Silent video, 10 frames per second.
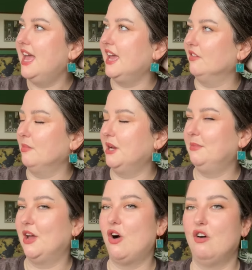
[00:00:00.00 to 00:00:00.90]
it reminded
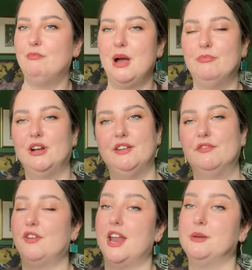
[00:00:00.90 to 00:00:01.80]
me of My Brilliant
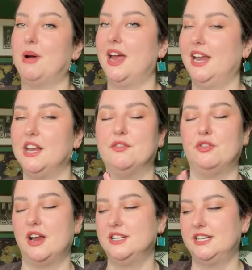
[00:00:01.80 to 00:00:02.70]
Friend by Elena
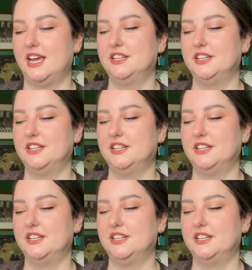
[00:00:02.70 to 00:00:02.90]
Ferrante.